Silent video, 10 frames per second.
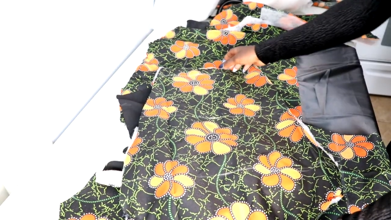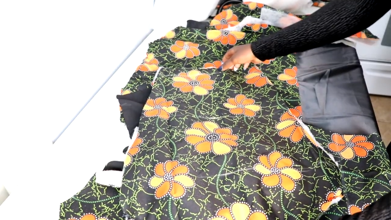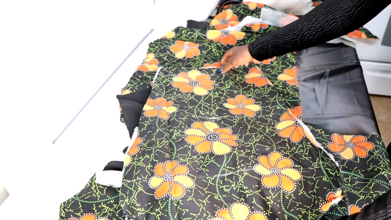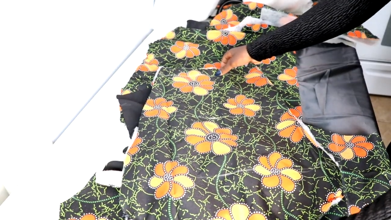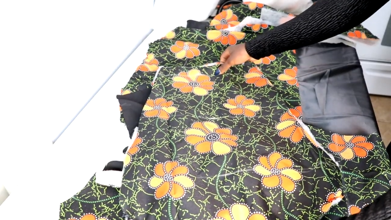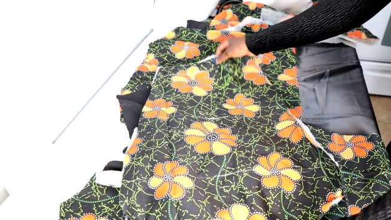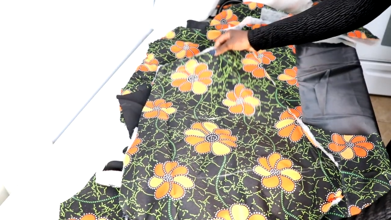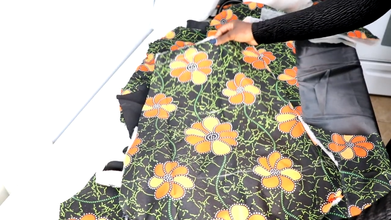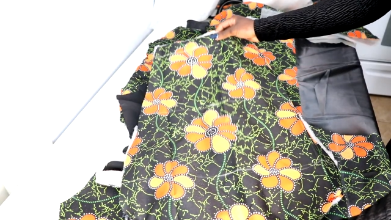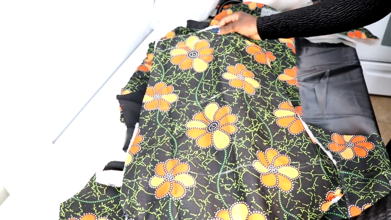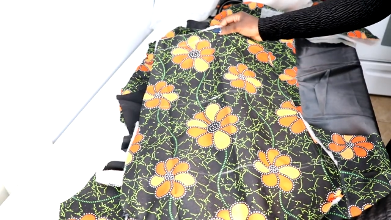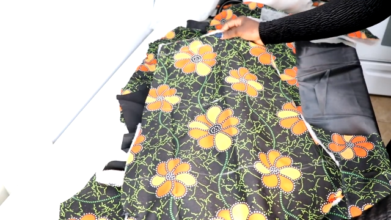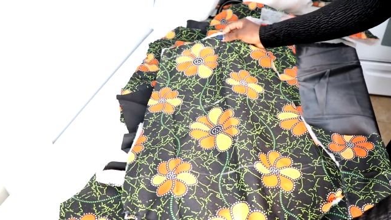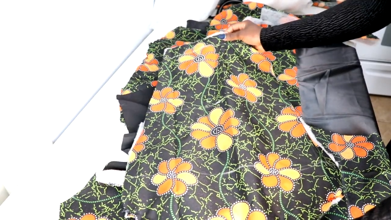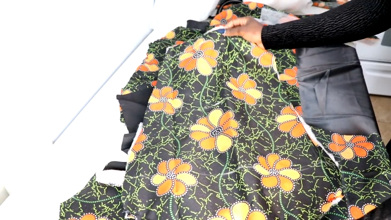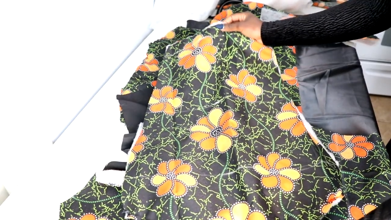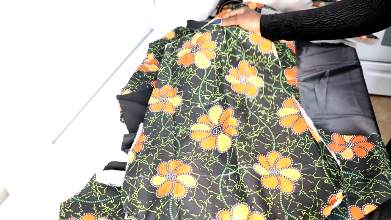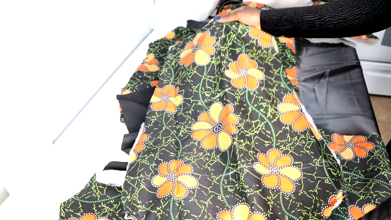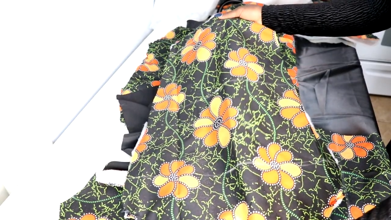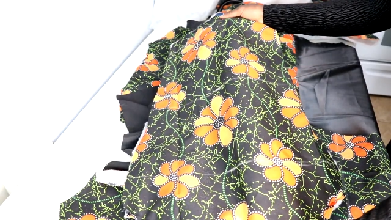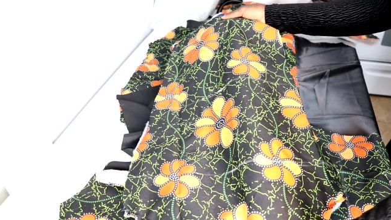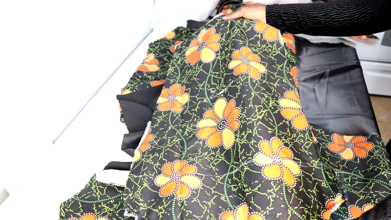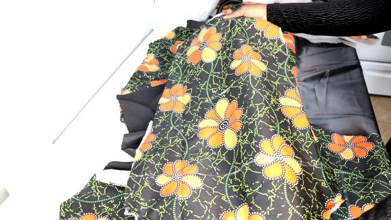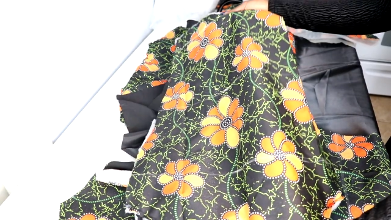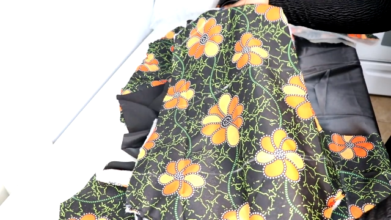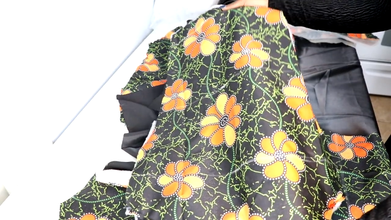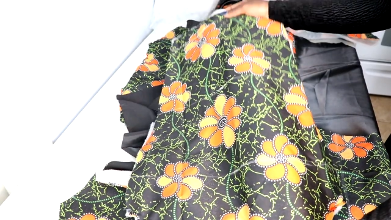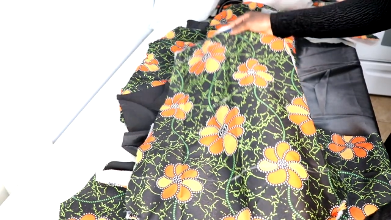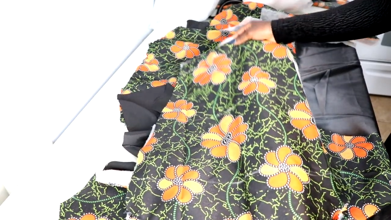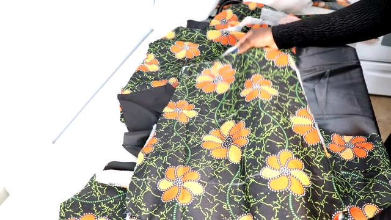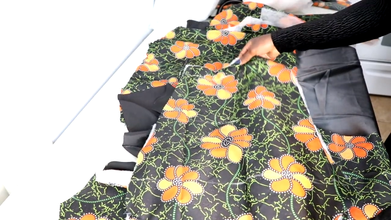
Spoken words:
(no speaker visible)